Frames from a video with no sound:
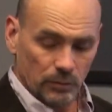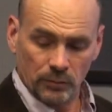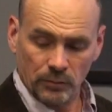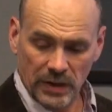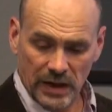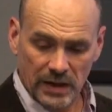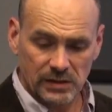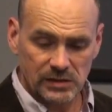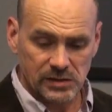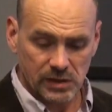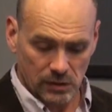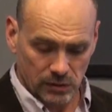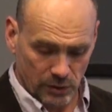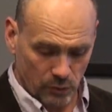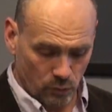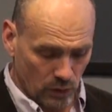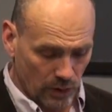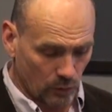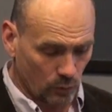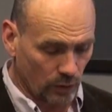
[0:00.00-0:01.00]
Basically,
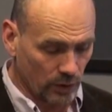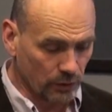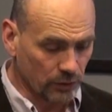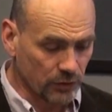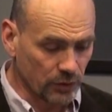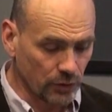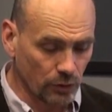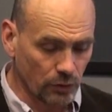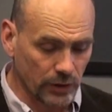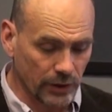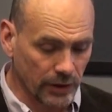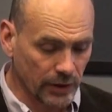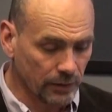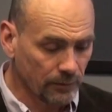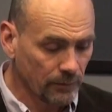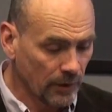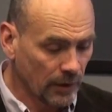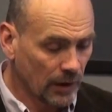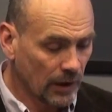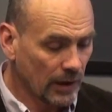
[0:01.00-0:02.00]
what we're doing
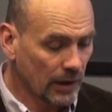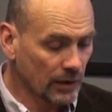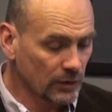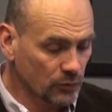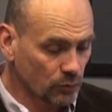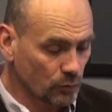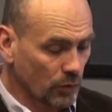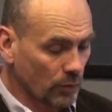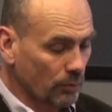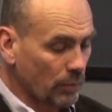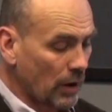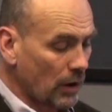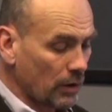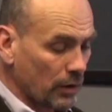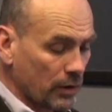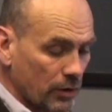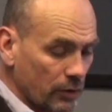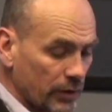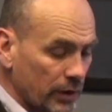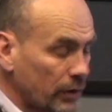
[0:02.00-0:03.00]
as we're
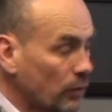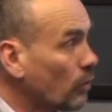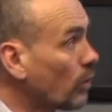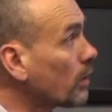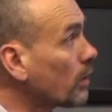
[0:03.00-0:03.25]
barcoding